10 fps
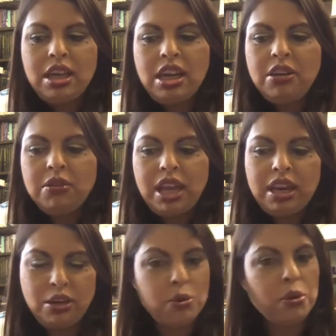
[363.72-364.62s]
you know
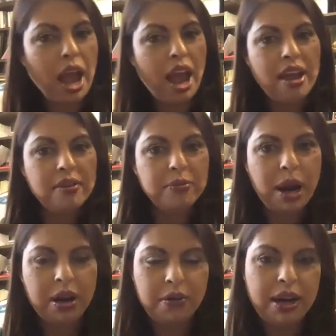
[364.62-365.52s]
they don't have
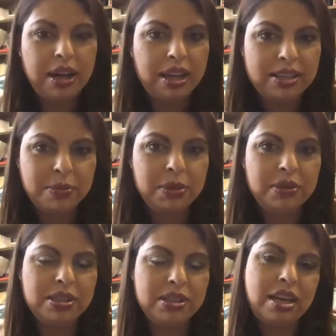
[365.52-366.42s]
prior writing
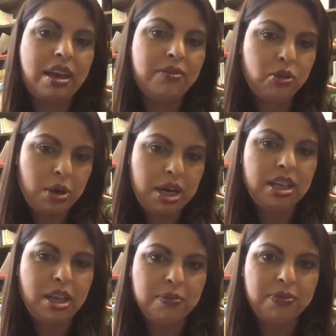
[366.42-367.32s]
experience that have
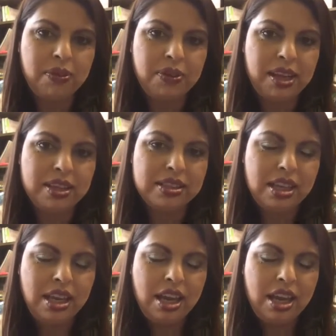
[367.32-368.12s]
trained them for this.